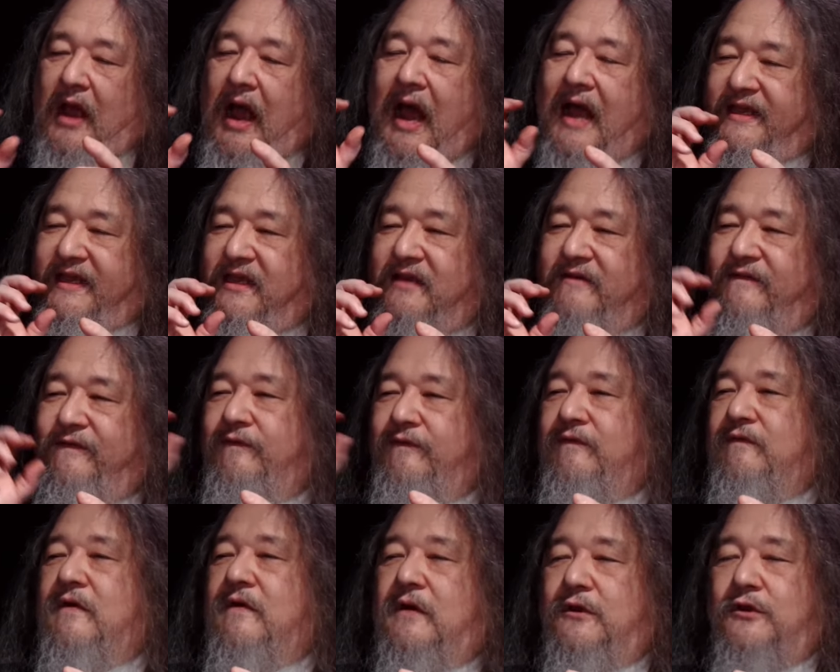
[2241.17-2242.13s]
i give
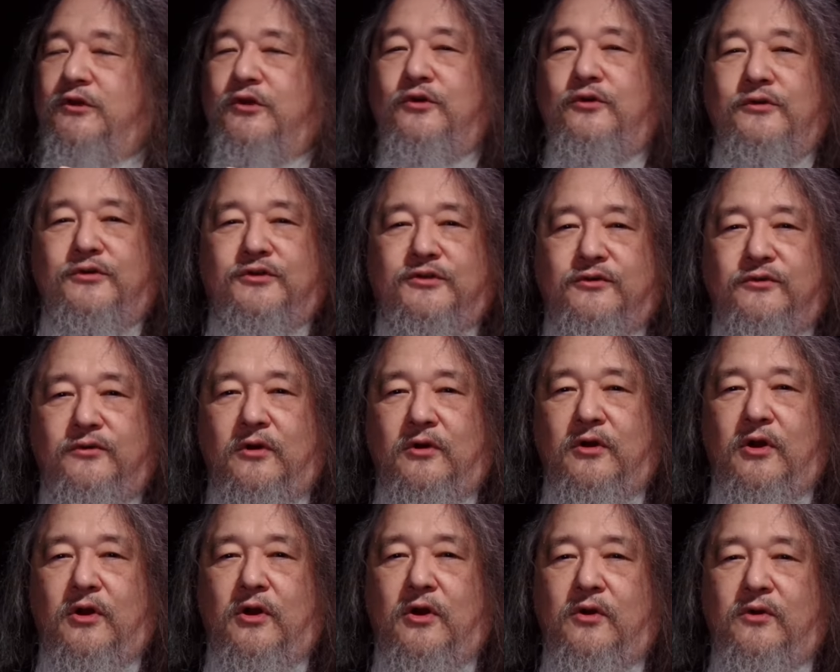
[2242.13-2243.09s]
uh, you
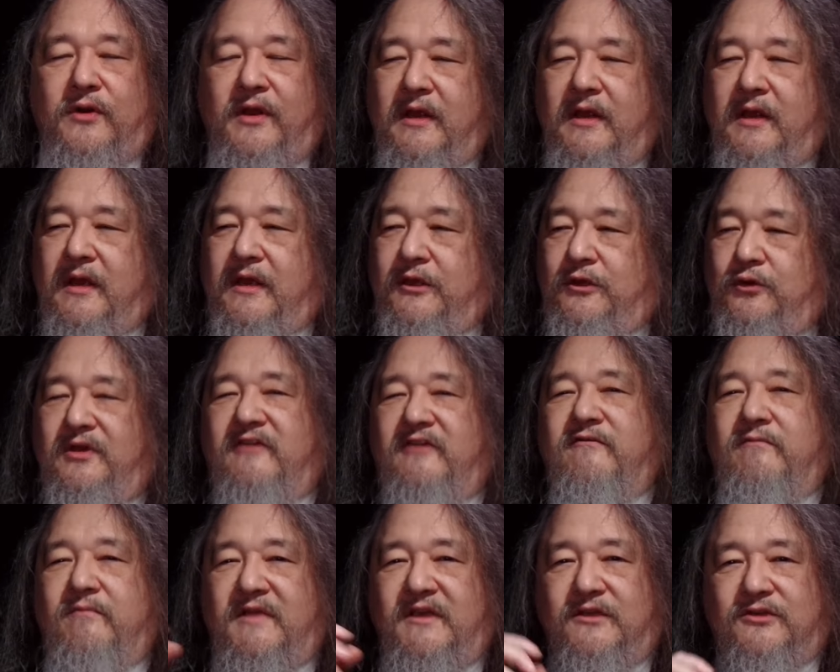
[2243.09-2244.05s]
pseudocode you
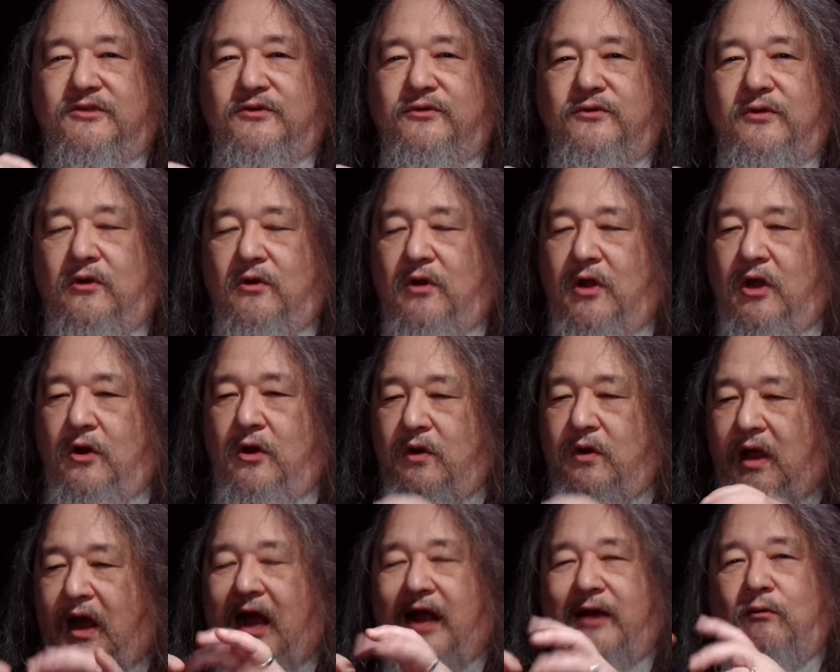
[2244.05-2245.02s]
give me
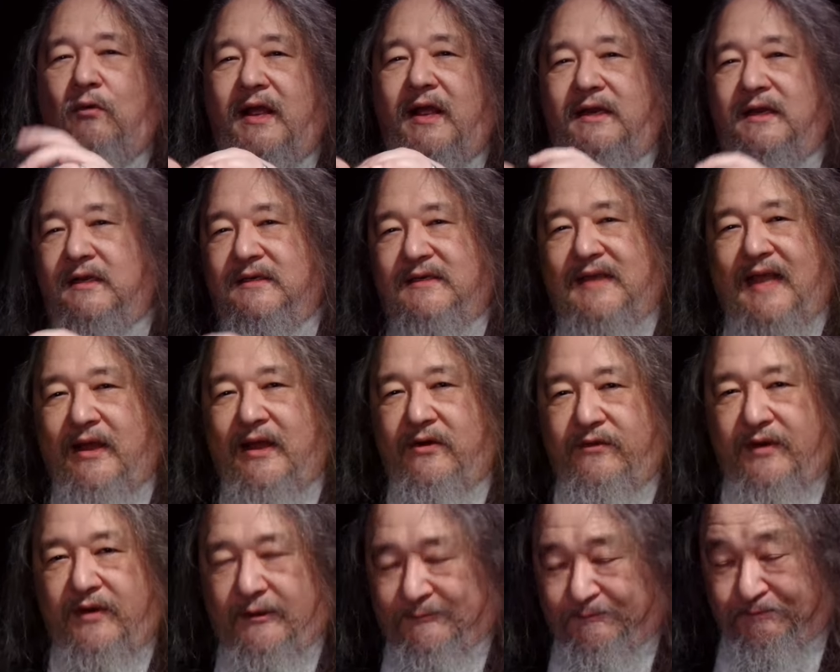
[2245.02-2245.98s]
pseudocode i write it
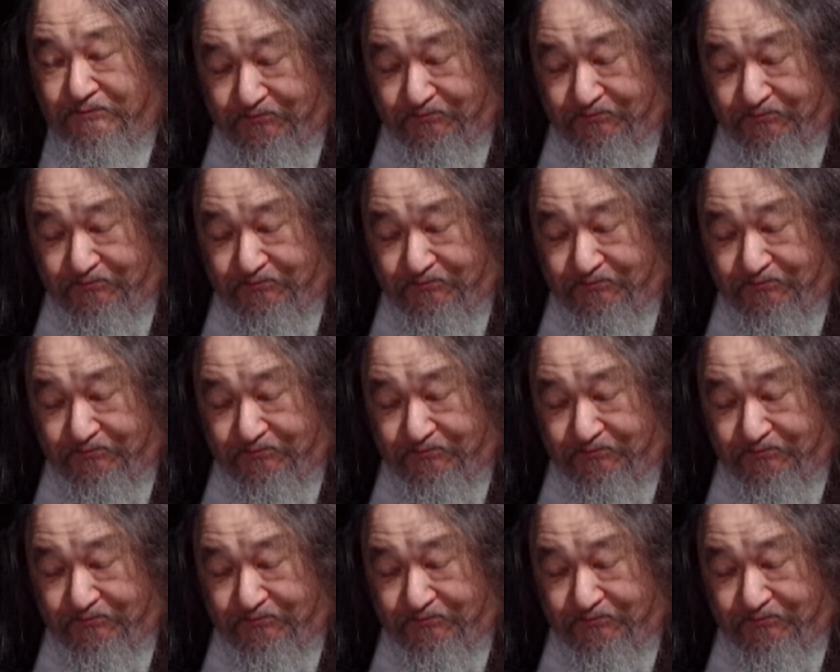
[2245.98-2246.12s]
down